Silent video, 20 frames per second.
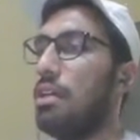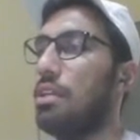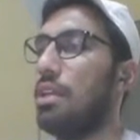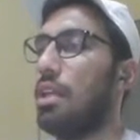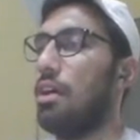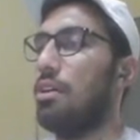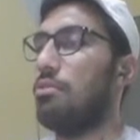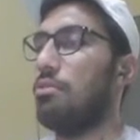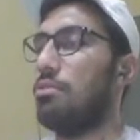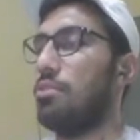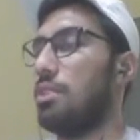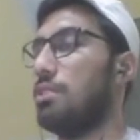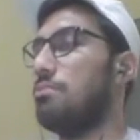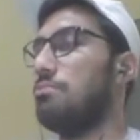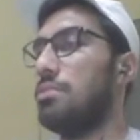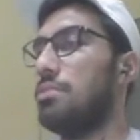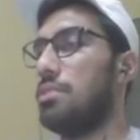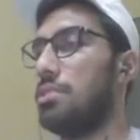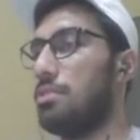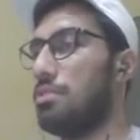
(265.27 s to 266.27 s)
Now, okay,
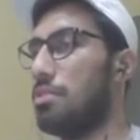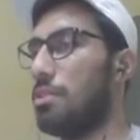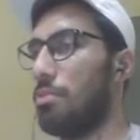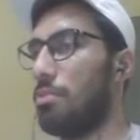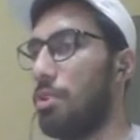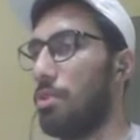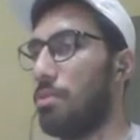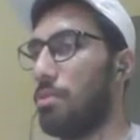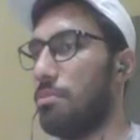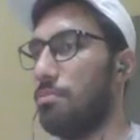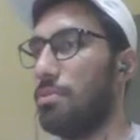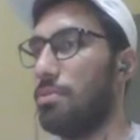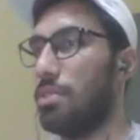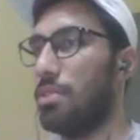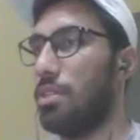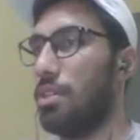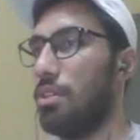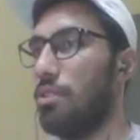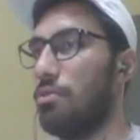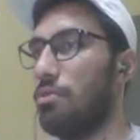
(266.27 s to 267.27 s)
this is the problem.
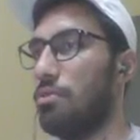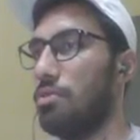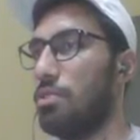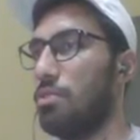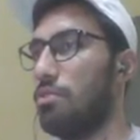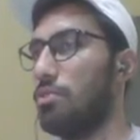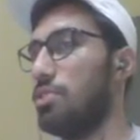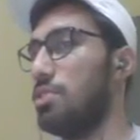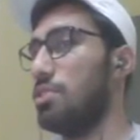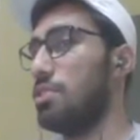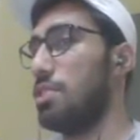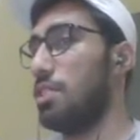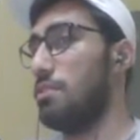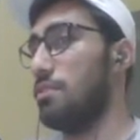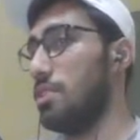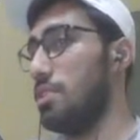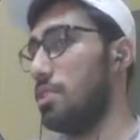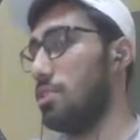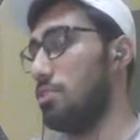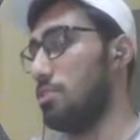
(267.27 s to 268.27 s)
Now the questions that
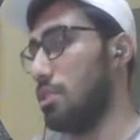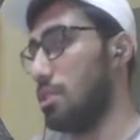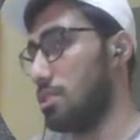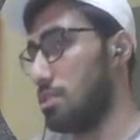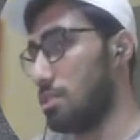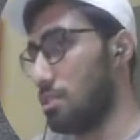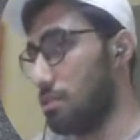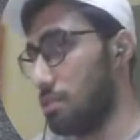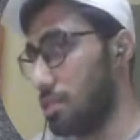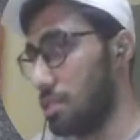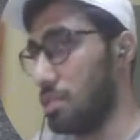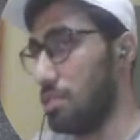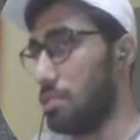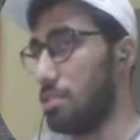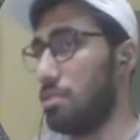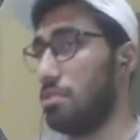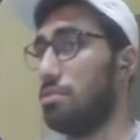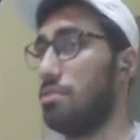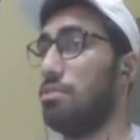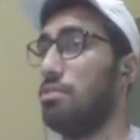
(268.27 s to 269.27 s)
we need to ask
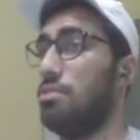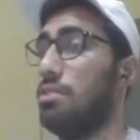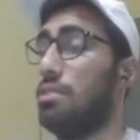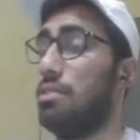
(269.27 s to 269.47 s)
ourselves